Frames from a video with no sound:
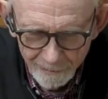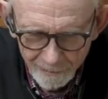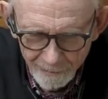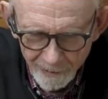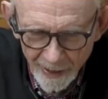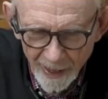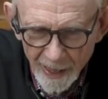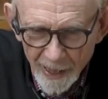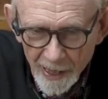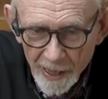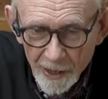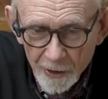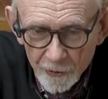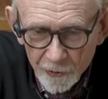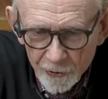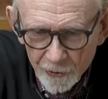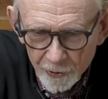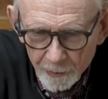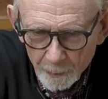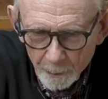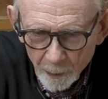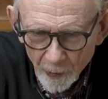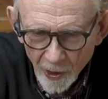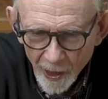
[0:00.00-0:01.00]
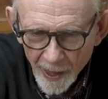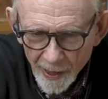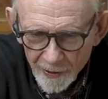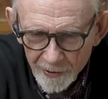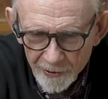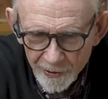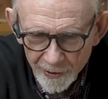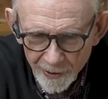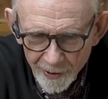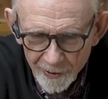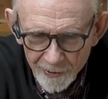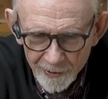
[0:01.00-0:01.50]
aged
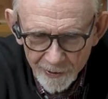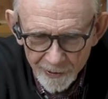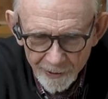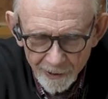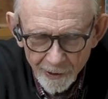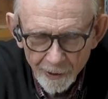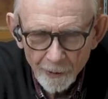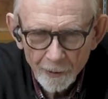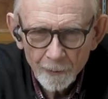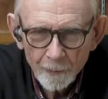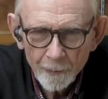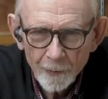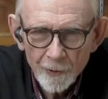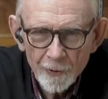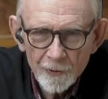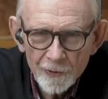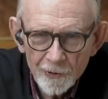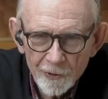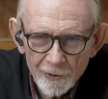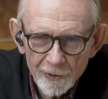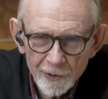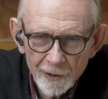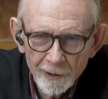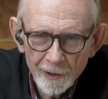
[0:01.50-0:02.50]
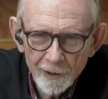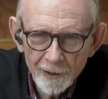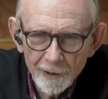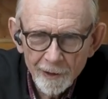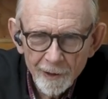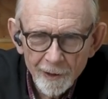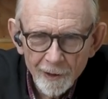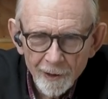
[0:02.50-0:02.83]
process. In other words, that the